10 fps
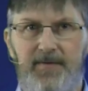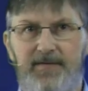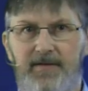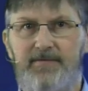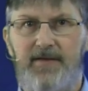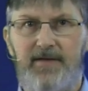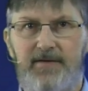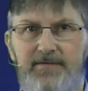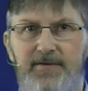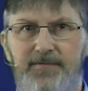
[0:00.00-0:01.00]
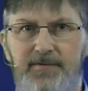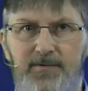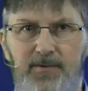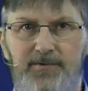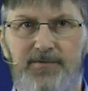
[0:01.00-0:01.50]
and then take a different
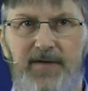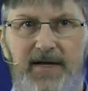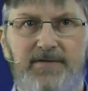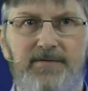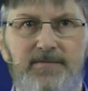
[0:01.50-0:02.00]
course of action.